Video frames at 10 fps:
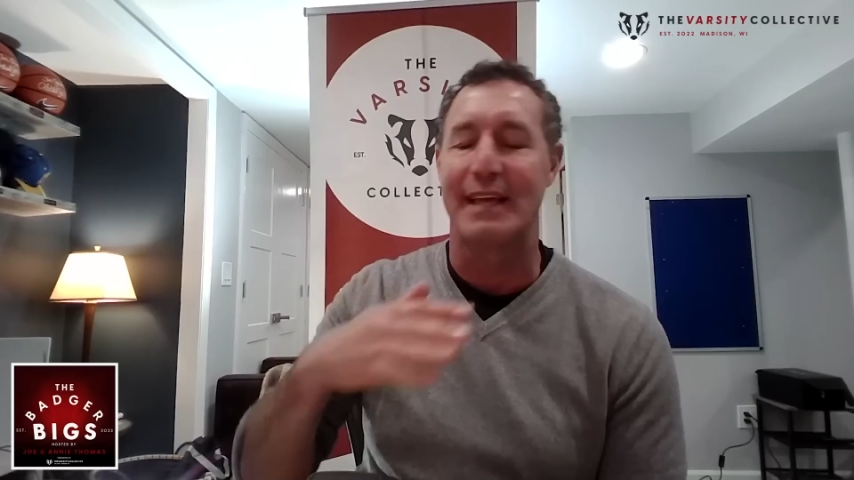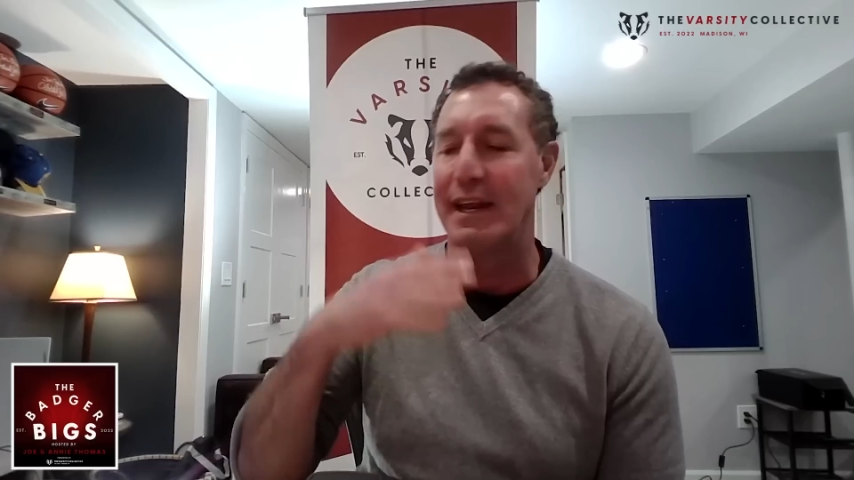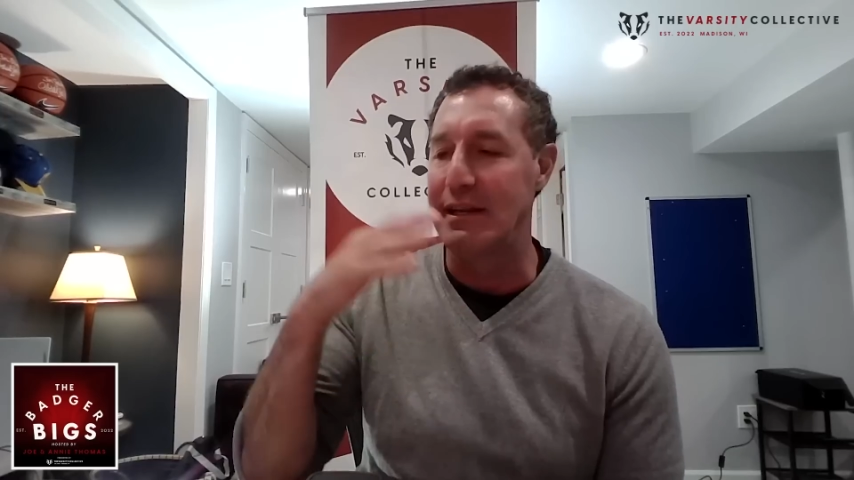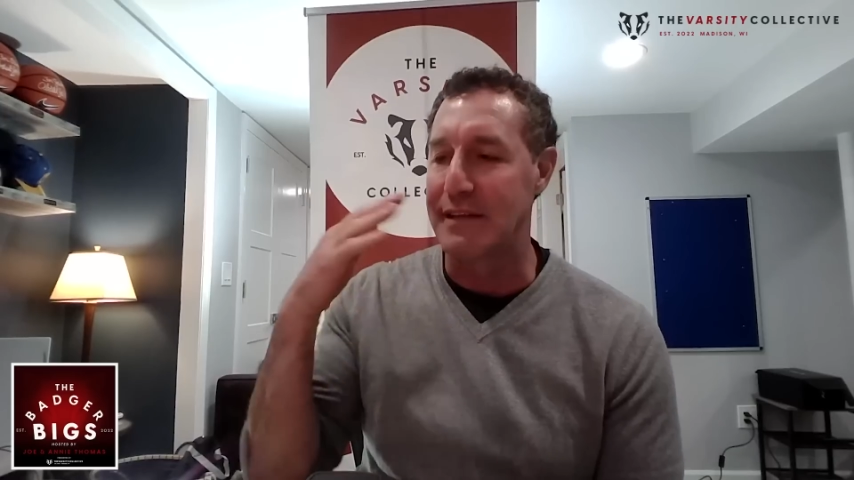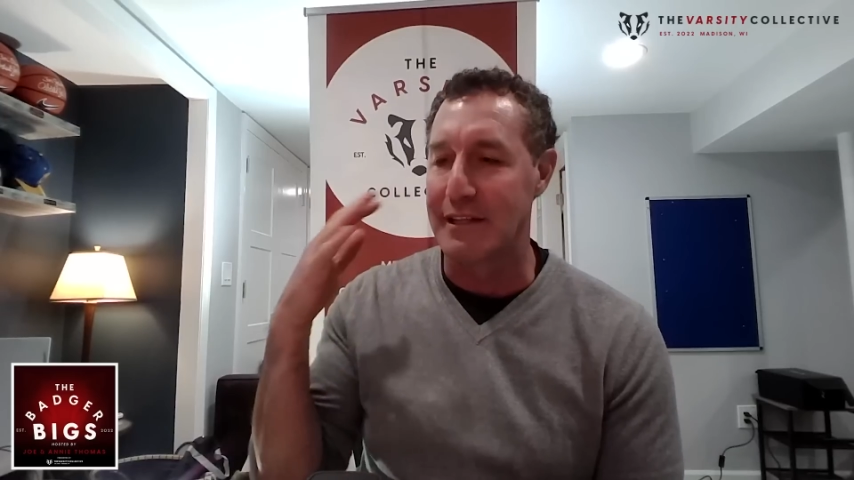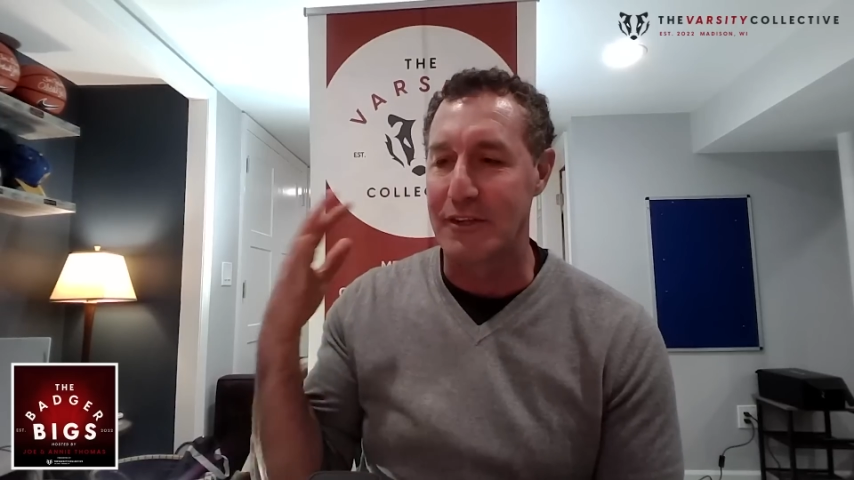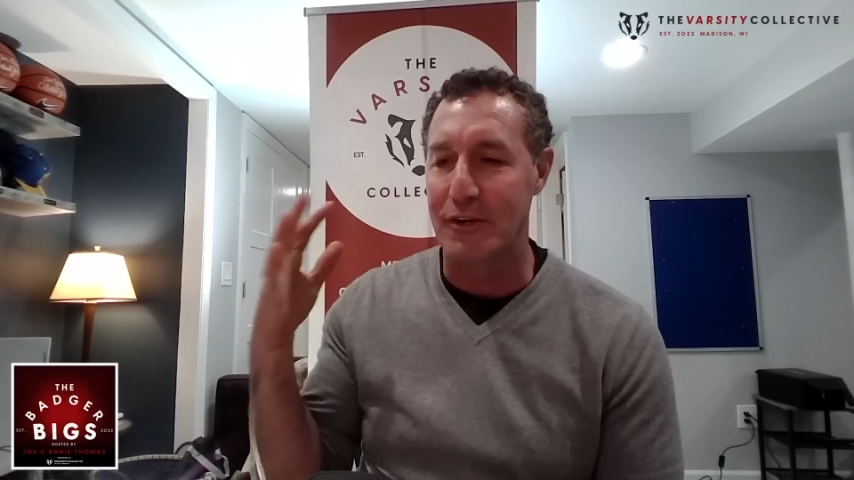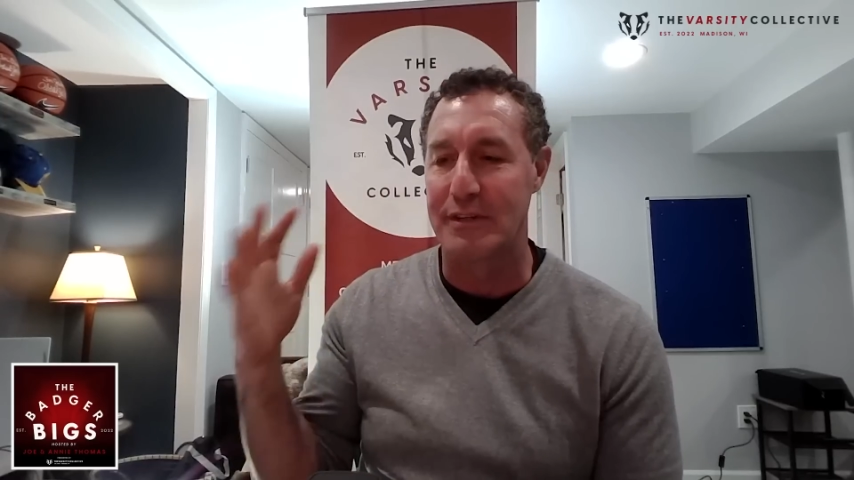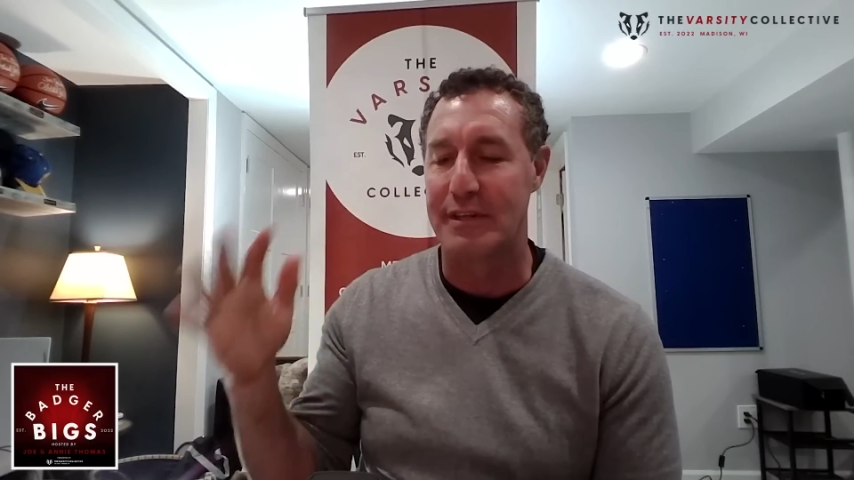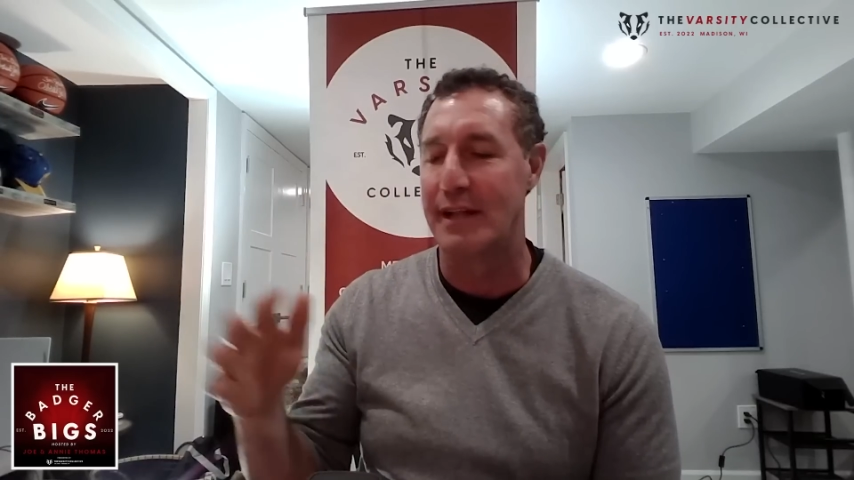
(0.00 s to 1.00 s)
Kenny
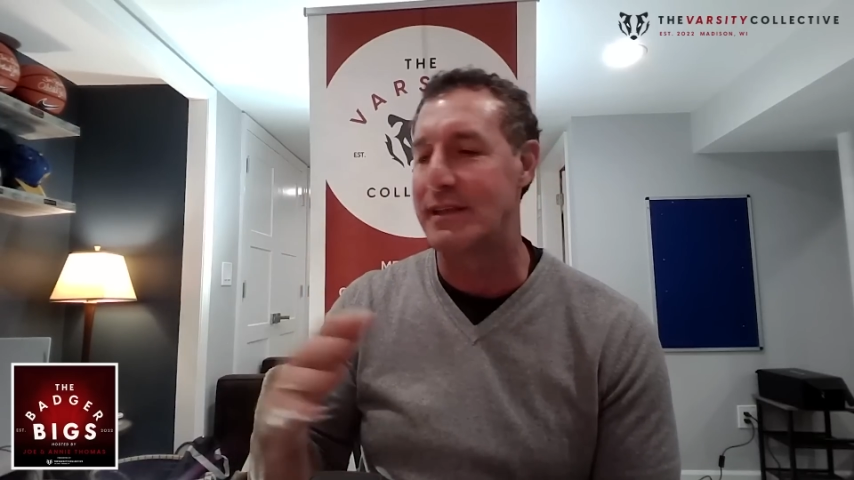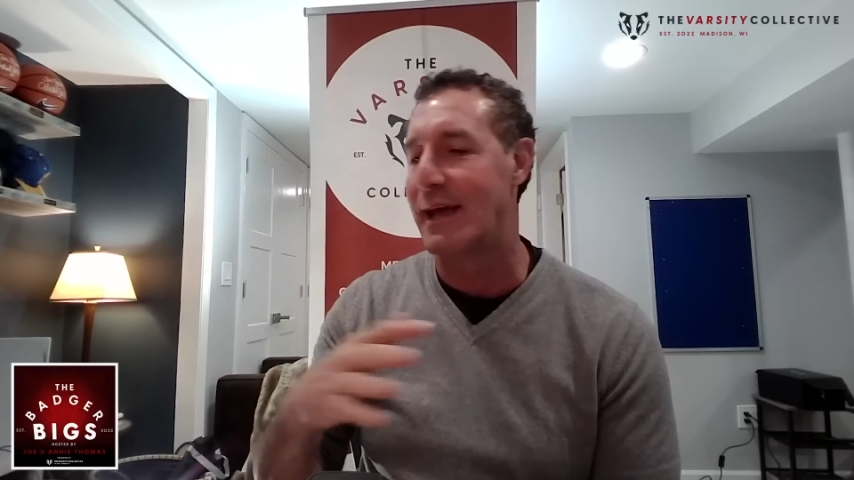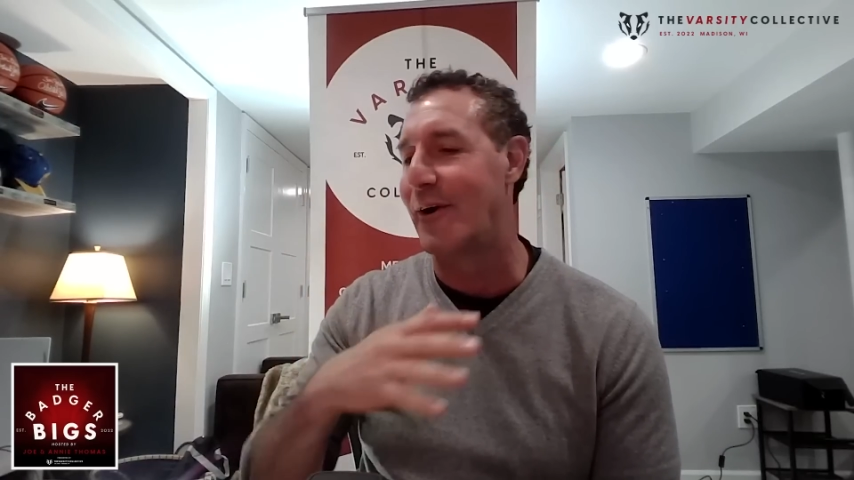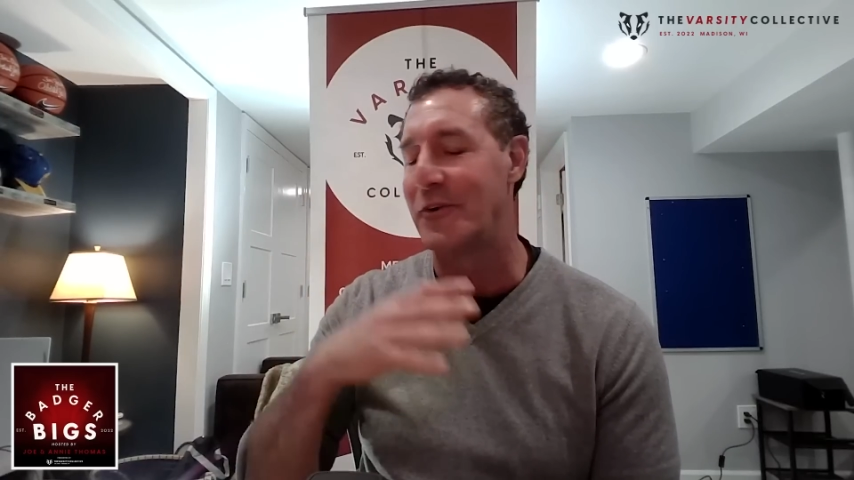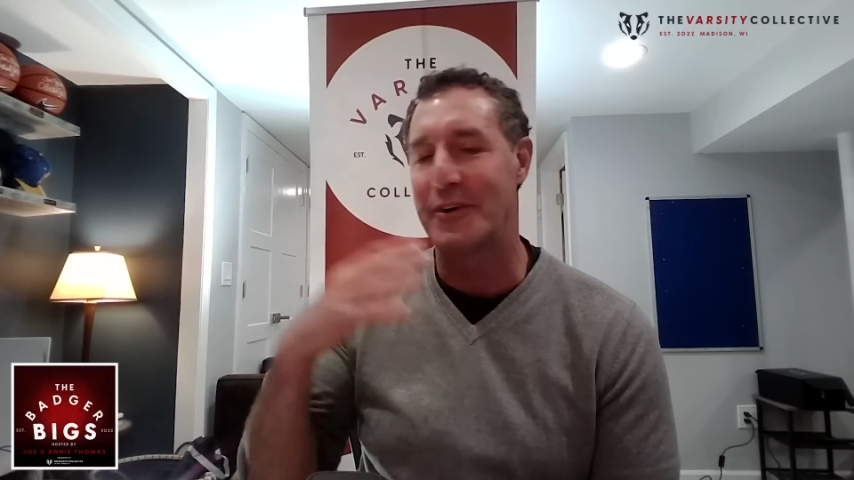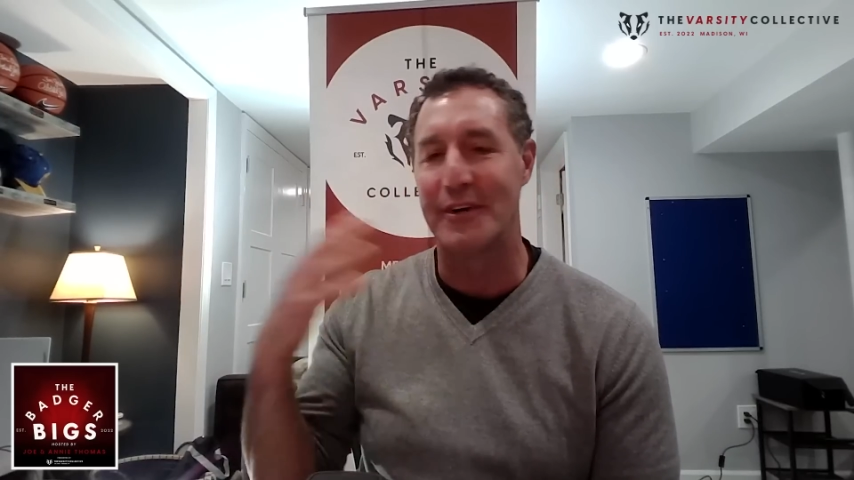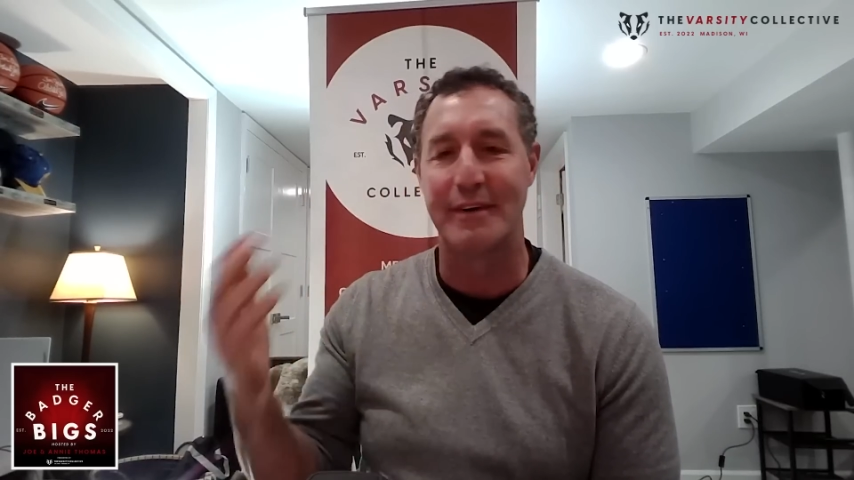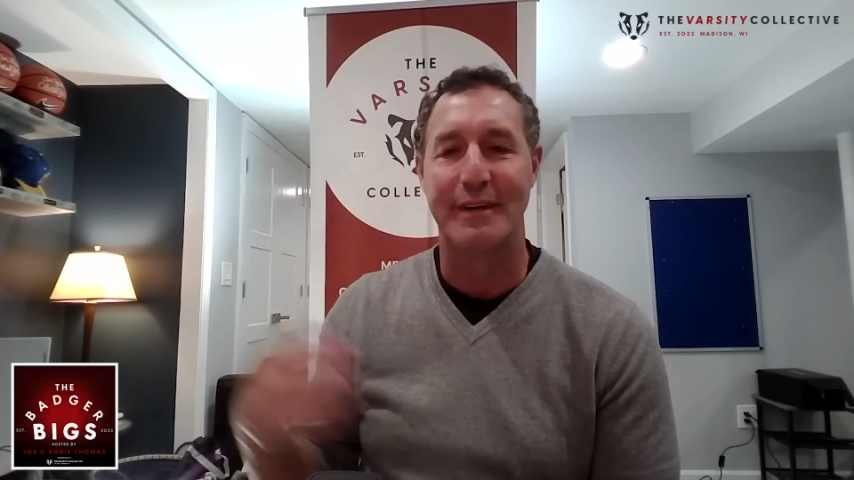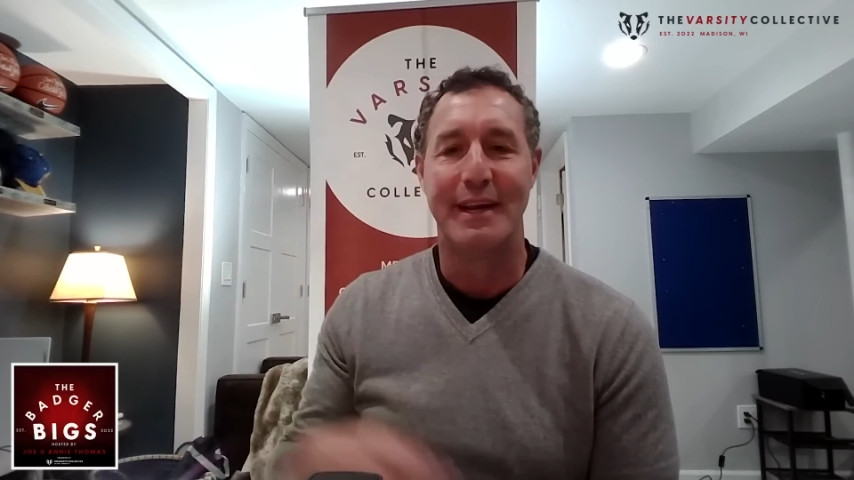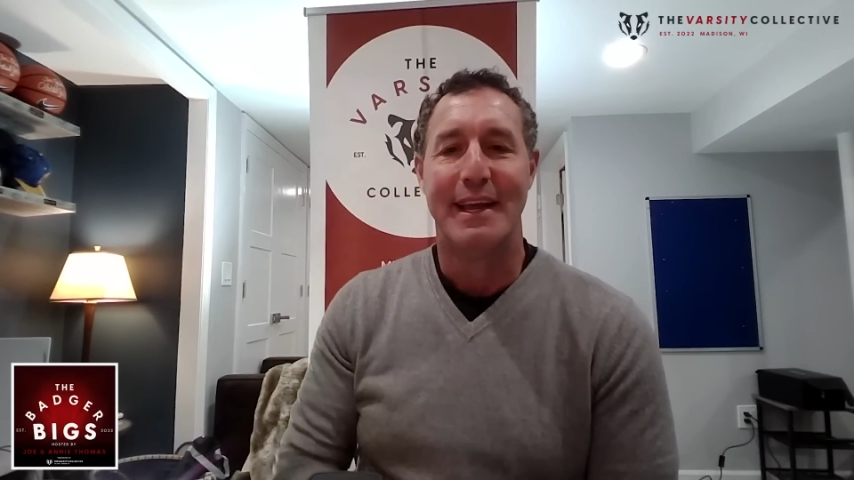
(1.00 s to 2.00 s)
Dichter, Ted Kellner,